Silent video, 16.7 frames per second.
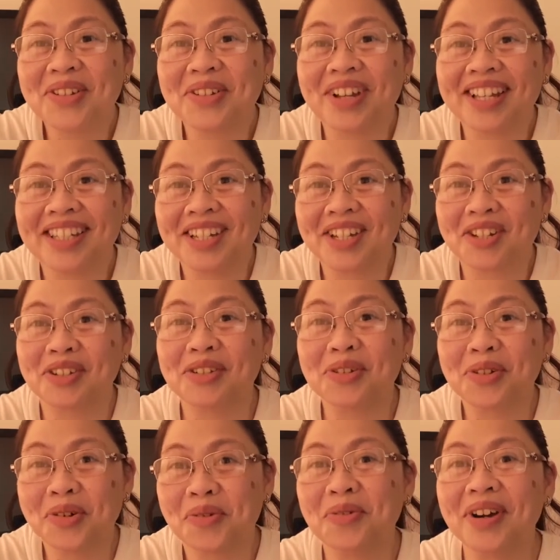Kasi
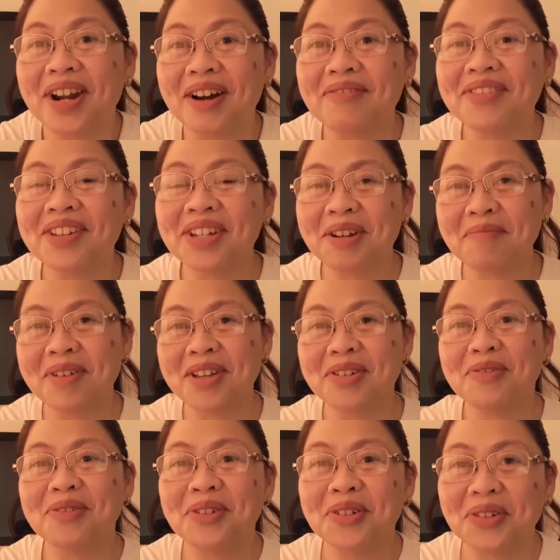true love na siya,
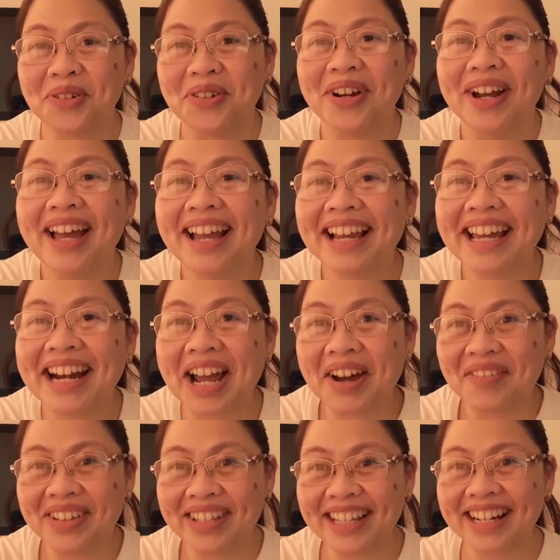medyo true.
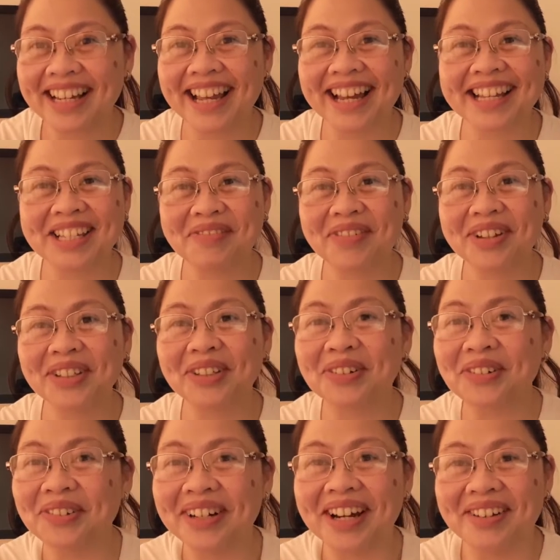Grabe talaga kasi pag
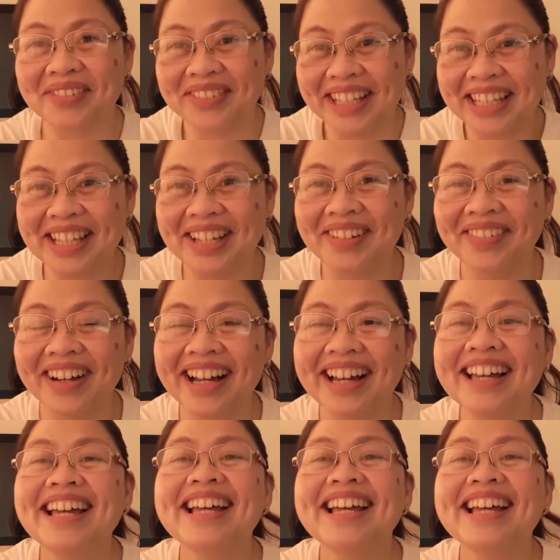true love na, di ba?